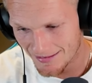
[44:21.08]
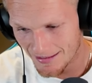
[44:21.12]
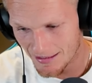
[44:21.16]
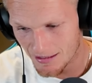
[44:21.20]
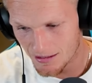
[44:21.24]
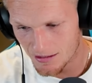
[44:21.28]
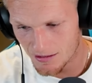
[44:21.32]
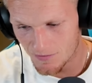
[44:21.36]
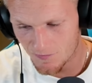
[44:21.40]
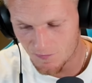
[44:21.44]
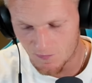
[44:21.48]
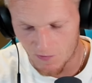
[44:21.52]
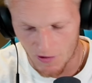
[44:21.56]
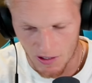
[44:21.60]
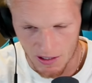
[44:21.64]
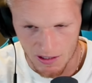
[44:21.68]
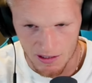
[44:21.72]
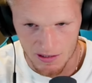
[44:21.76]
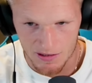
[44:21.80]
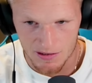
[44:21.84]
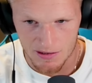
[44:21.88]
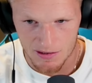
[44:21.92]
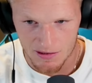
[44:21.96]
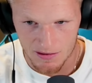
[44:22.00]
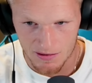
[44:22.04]
in
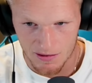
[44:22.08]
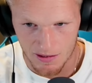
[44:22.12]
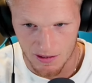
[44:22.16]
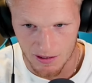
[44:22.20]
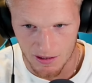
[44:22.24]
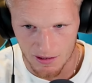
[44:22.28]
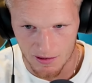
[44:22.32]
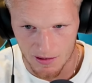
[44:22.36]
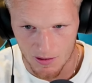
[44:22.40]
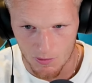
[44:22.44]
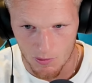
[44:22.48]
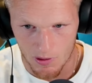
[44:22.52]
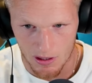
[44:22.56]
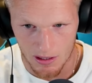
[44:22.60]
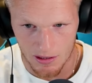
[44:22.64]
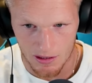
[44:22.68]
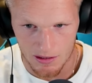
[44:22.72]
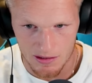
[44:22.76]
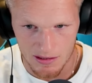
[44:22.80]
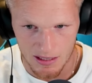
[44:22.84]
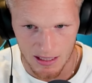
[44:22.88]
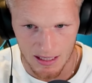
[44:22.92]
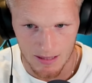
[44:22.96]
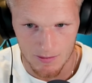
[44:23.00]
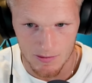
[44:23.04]
fairness, they're one of the
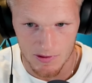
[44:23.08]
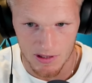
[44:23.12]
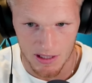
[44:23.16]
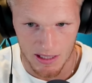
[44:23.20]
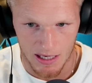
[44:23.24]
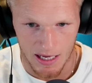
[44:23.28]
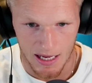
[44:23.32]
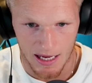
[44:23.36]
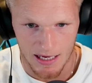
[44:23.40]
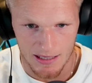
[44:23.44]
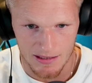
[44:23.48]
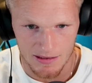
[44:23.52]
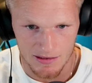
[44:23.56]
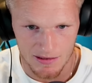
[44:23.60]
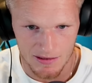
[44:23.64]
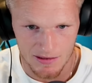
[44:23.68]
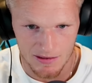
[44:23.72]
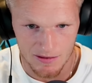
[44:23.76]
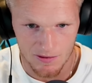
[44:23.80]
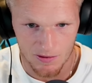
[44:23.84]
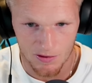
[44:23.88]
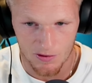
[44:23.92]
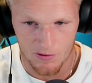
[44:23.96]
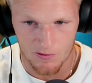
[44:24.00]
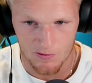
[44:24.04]
teams that
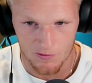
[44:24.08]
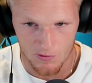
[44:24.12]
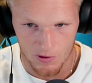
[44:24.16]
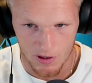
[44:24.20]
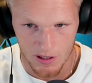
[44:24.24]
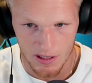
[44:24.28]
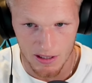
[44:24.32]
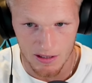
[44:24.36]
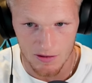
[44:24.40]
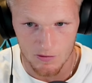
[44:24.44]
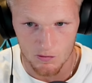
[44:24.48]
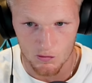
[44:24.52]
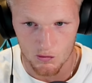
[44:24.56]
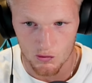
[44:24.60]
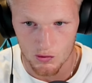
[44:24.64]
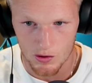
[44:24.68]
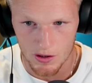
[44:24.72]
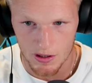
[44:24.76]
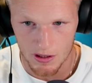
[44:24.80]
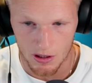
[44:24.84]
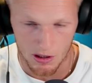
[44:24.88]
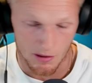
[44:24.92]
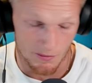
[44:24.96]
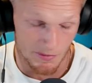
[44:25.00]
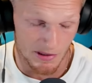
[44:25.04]
has
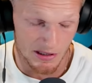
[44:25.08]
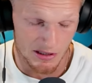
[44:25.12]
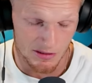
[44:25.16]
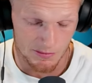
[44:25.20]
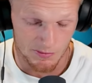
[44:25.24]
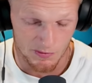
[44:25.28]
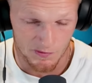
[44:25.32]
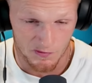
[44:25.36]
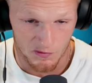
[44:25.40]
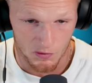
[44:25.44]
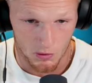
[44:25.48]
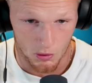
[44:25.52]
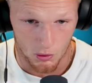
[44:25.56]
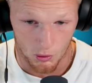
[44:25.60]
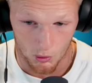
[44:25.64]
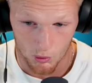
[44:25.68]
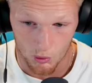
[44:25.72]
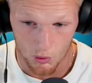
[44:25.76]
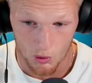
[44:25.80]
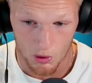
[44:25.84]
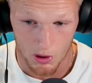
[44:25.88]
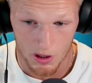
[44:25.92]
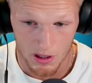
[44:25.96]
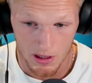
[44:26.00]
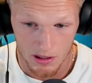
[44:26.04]
3 I mentioned before,
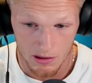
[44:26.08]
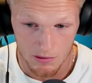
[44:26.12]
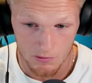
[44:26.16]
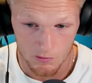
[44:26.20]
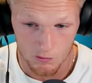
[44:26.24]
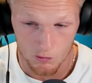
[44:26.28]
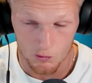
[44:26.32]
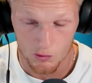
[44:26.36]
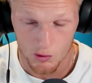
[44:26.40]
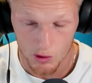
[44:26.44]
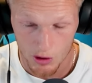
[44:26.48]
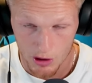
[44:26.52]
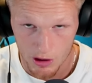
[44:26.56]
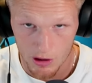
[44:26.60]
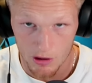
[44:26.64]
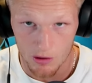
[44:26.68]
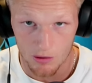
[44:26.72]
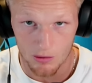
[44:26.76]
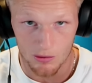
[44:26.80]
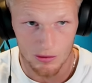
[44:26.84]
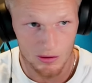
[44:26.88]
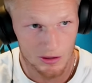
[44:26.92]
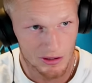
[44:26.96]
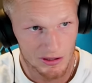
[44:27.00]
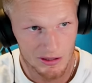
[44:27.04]

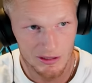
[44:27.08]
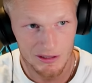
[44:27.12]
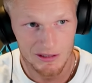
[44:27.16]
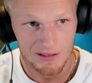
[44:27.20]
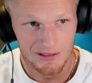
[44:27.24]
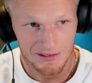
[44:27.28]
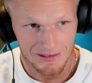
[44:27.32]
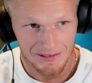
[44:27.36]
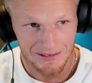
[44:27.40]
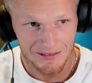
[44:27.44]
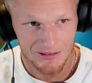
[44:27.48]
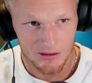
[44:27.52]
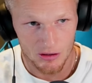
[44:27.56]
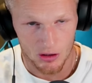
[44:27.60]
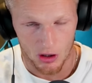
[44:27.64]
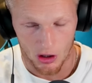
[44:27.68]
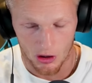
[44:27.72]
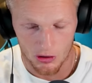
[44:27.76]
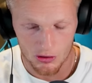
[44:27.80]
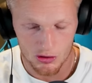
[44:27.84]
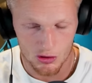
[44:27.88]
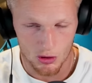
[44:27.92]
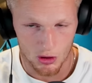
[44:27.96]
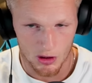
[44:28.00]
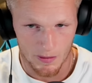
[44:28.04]
real,
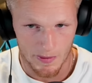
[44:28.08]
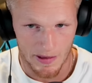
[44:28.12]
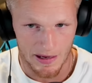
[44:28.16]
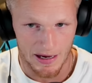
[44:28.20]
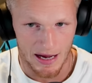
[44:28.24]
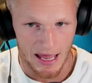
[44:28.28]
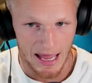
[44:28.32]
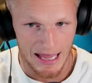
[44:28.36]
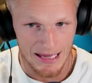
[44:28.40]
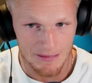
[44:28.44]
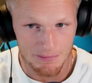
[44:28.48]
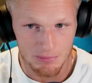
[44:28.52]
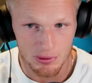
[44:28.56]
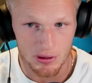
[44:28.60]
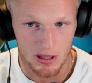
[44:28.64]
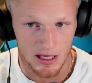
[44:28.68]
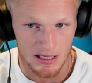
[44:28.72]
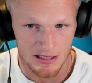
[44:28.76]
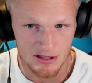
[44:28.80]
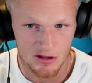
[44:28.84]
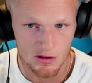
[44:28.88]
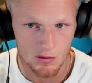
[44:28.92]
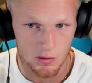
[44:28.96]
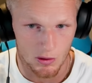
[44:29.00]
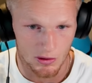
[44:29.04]
you talk about A+
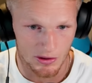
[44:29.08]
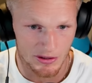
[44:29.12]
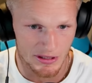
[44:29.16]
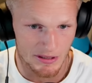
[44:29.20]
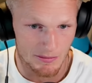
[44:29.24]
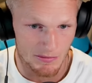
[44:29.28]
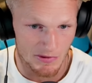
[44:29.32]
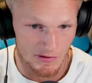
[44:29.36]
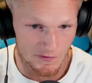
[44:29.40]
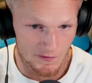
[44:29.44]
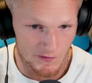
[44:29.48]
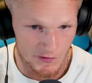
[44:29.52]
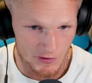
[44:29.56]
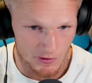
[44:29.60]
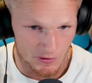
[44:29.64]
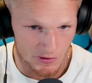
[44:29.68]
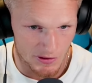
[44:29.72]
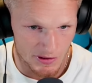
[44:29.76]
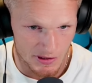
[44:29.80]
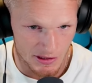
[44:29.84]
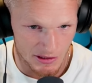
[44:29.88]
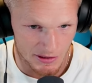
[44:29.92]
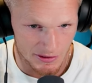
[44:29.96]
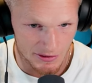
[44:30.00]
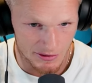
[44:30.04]
quality
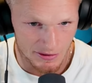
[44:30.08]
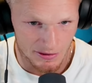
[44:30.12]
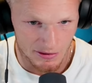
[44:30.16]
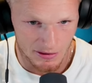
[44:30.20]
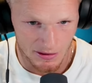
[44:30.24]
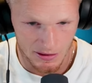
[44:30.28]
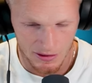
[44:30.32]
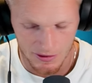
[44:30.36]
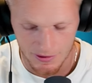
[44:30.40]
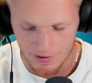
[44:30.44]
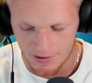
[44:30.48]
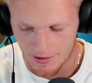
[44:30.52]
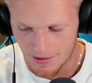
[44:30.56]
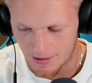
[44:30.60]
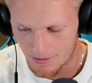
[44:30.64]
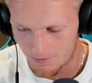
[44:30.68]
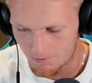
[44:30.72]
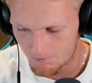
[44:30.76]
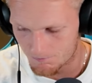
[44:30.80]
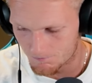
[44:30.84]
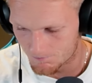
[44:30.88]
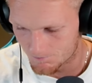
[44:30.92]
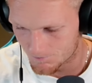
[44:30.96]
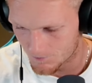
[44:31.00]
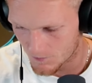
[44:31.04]
midfielders
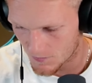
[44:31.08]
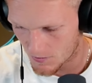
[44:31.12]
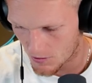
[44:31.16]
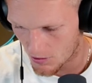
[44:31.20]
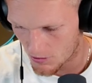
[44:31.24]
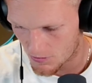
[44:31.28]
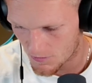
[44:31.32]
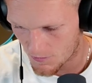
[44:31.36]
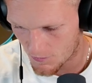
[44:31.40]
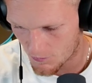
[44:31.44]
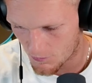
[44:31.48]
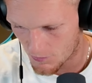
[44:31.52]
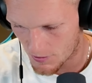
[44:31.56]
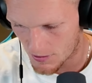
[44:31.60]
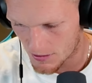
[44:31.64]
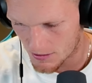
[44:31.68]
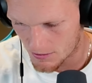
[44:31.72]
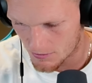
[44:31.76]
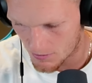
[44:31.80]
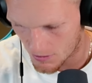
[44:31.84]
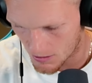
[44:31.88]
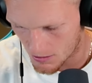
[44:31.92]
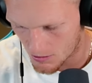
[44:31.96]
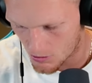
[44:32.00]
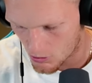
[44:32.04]
in those
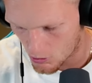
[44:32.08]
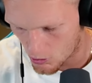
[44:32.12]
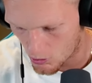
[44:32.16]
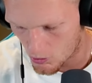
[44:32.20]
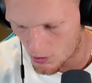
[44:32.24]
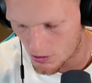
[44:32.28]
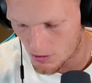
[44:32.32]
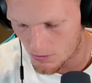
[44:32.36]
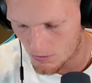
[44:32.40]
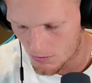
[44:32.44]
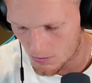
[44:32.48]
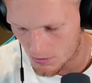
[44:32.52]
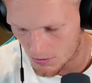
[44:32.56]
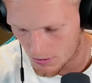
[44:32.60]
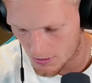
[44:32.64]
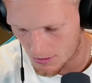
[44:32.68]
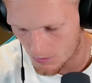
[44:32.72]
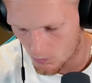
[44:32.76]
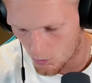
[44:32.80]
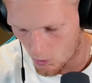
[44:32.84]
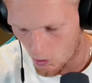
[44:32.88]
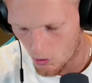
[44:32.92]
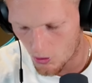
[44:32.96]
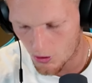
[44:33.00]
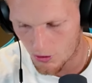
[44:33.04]
3 in Gordon,
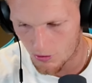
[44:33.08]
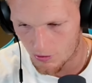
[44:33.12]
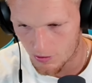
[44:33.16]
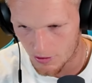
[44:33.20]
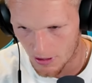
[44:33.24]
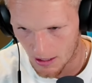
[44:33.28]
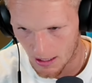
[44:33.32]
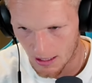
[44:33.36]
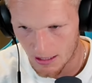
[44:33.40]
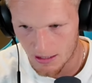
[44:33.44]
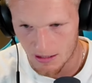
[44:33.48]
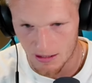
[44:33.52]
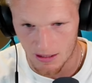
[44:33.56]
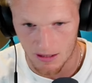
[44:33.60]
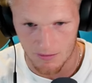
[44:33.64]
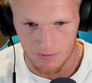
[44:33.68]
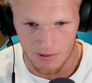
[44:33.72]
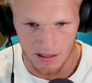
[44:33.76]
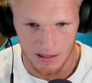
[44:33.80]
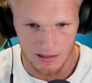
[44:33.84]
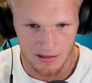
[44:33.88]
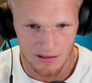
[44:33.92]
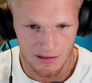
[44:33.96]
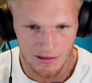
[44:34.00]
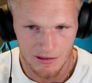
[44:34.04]
Warner and Heaney. I
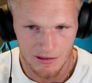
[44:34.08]
mean,